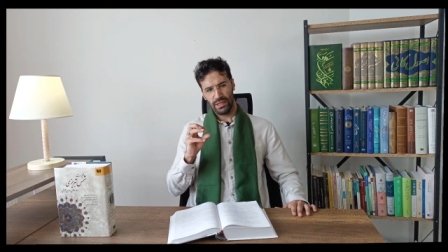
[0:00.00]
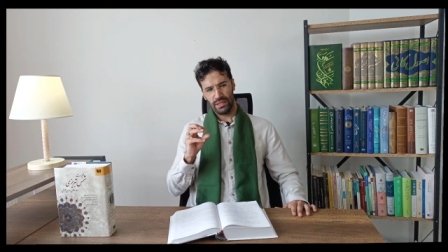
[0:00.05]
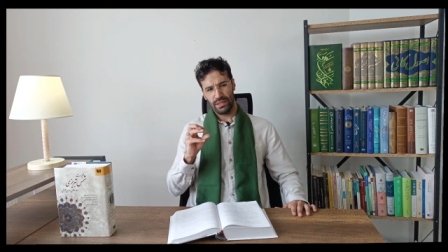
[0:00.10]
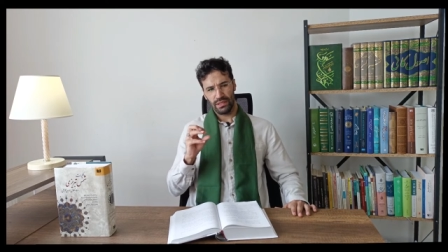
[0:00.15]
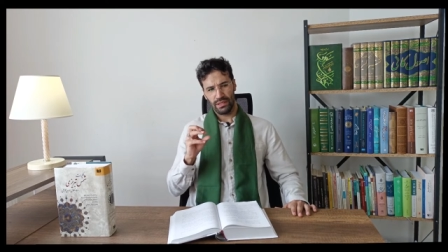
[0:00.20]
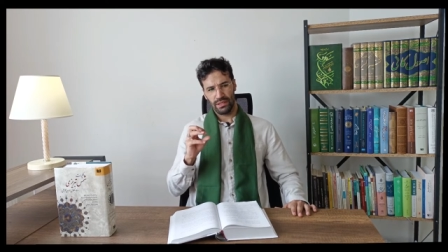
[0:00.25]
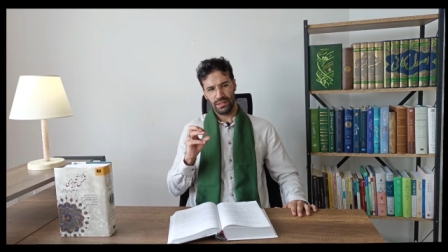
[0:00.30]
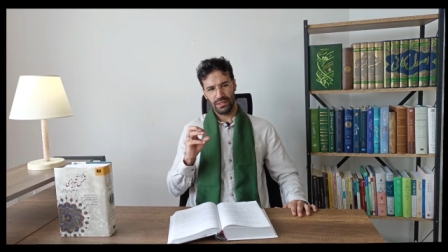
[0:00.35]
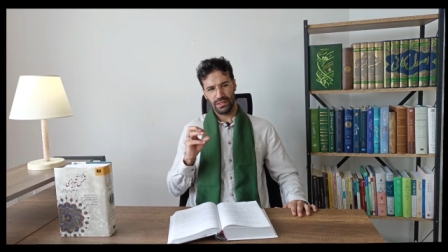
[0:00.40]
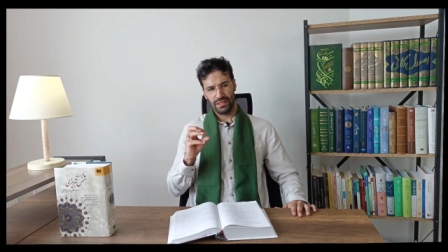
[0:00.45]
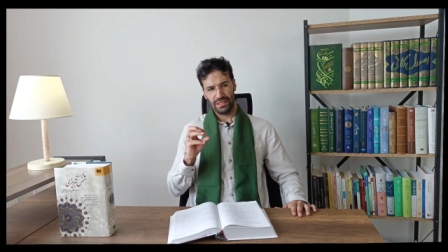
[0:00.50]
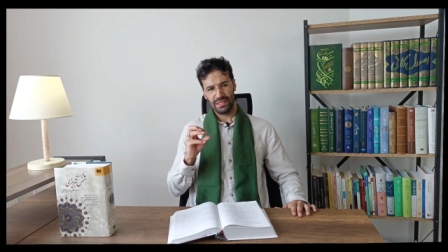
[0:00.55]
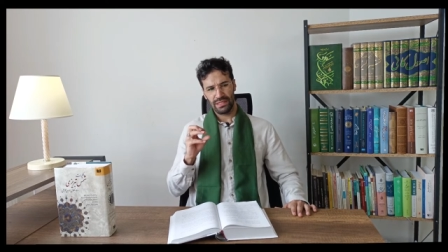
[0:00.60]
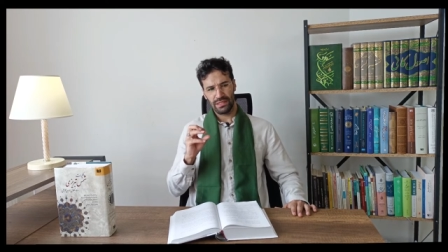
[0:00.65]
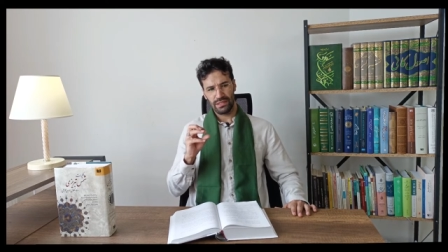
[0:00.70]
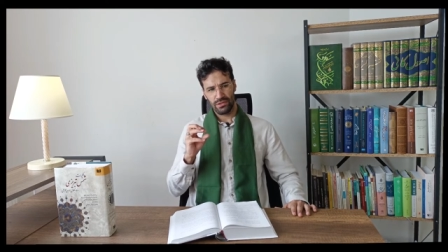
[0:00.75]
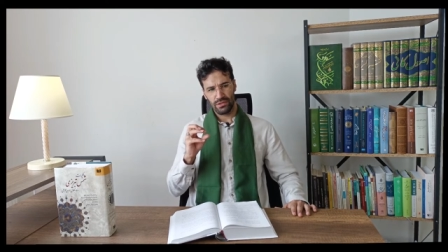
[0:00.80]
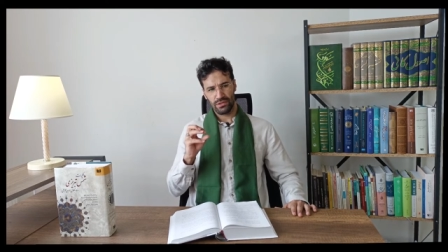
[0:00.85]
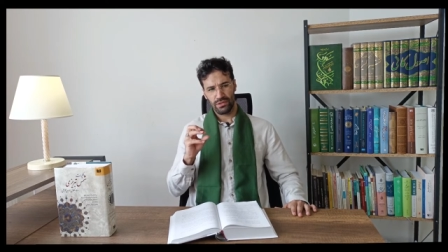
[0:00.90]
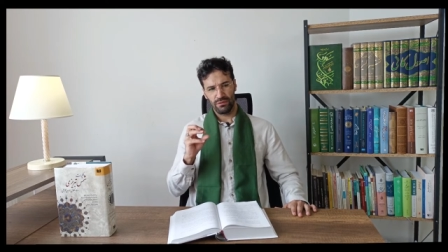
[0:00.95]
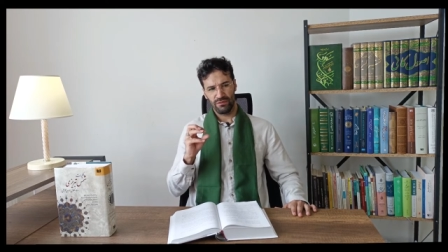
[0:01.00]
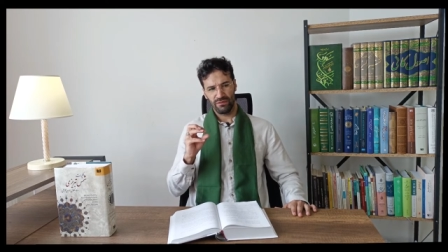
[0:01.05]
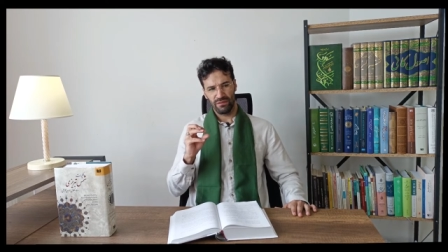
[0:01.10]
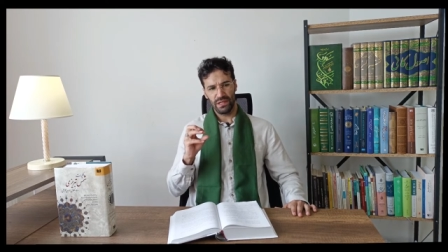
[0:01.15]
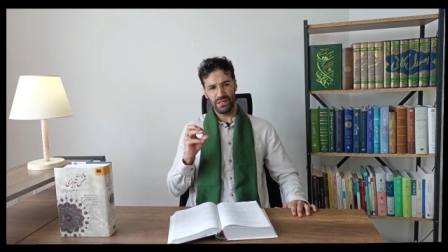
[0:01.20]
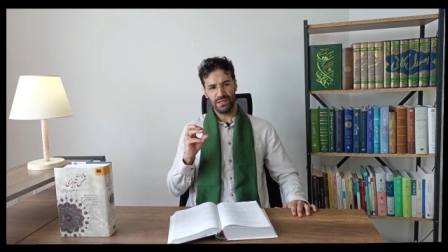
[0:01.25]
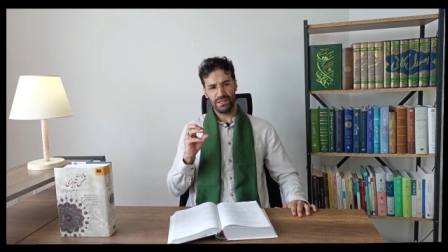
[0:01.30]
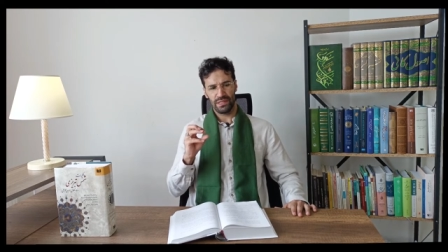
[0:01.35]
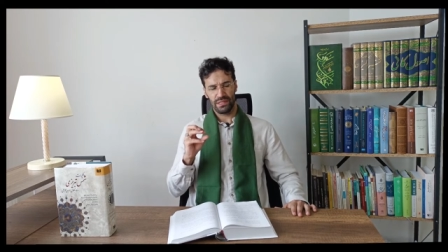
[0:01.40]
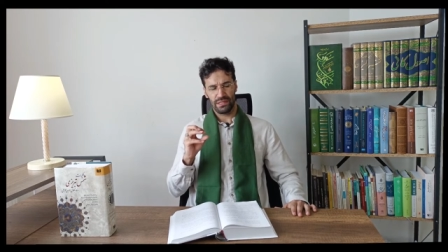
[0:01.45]
in these two
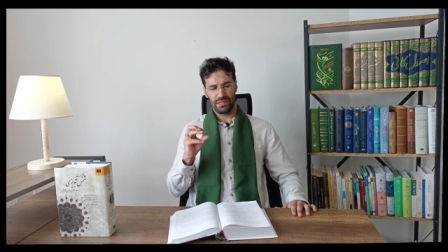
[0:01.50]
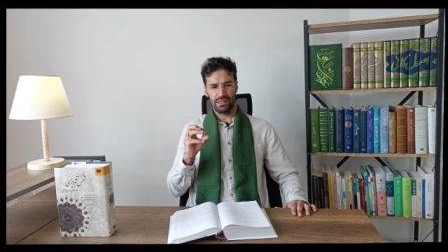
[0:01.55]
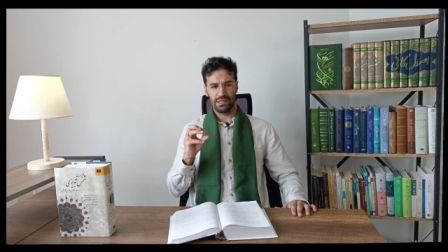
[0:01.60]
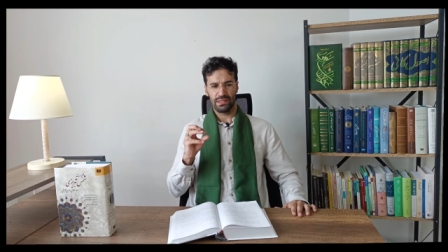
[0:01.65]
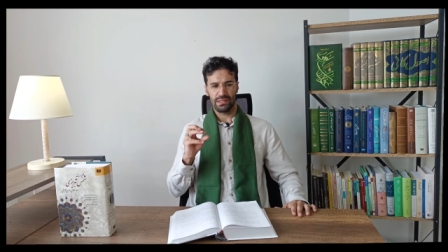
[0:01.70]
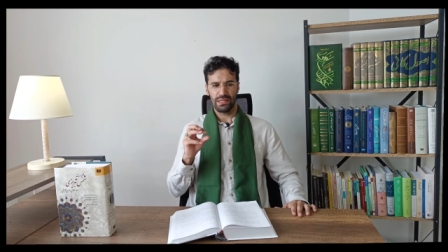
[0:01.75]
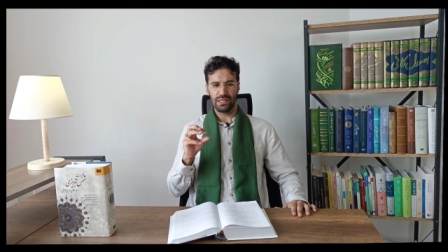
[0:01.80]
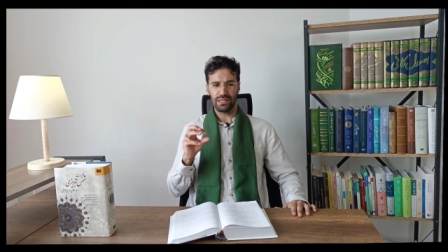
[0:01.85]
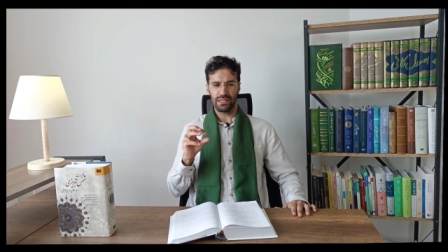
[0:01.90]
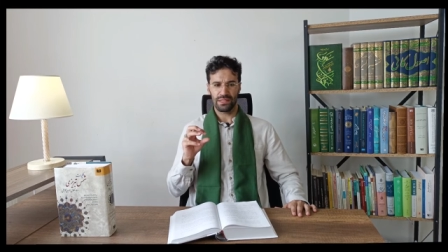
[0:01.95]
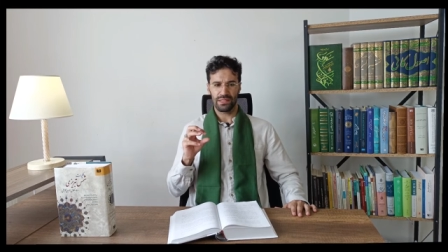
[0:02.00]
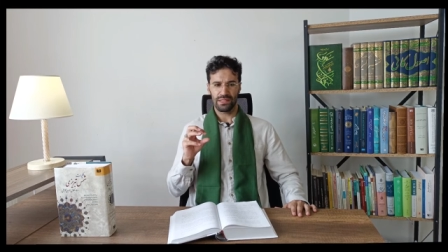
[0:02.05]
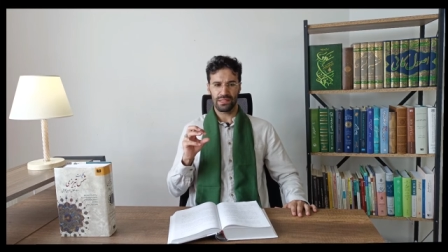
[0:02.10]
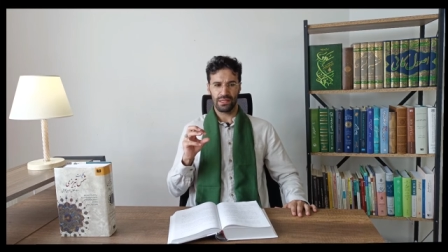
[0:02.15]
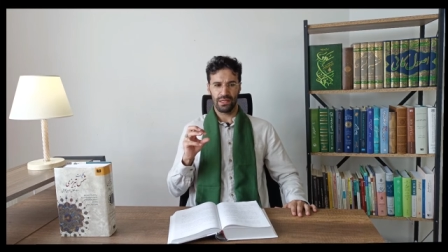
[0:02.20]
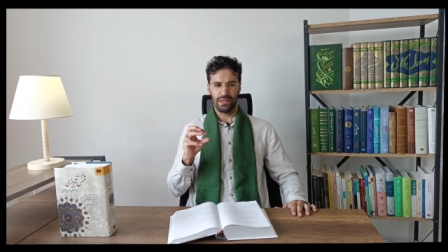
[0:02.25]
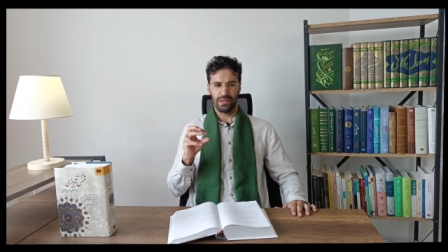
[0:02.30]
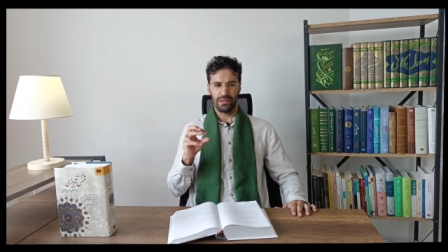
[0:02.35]
verses is this